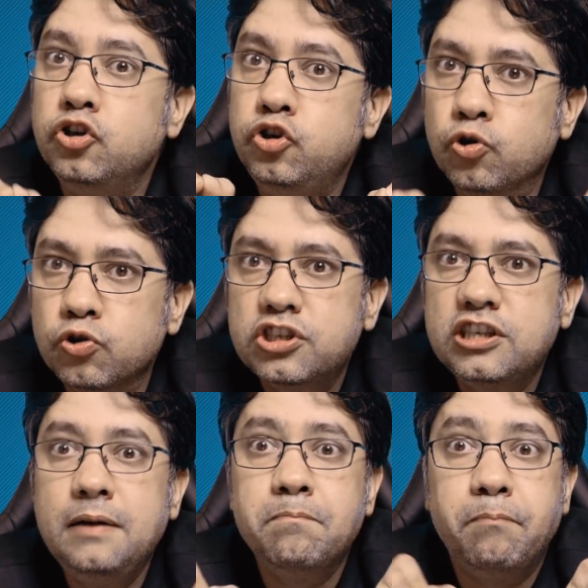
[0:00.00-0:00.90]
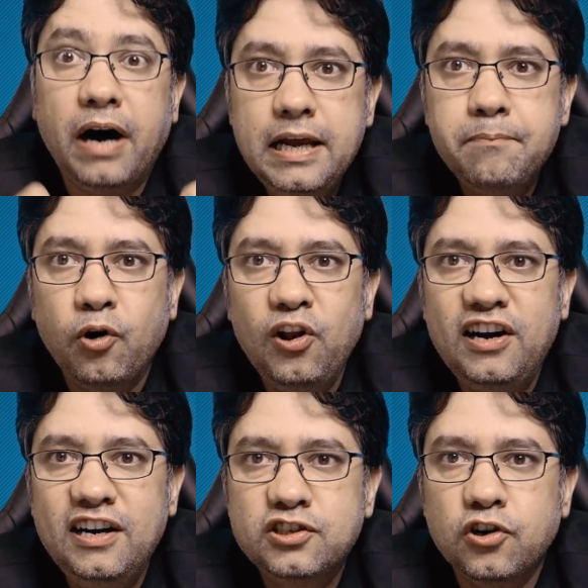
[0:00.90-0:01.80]
used in
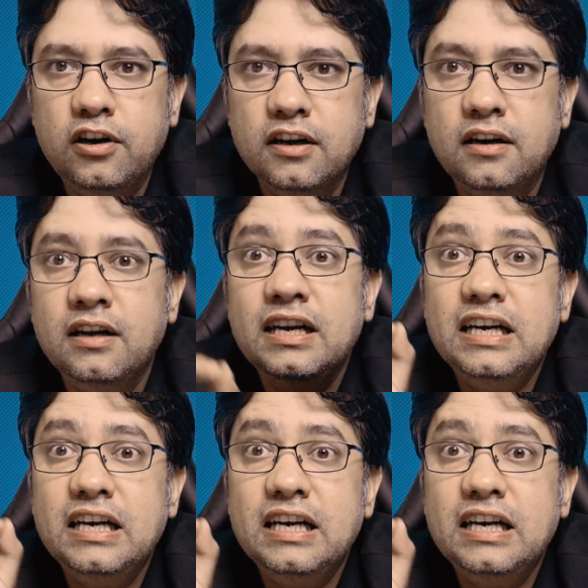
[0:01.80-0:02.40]
bipolar disorder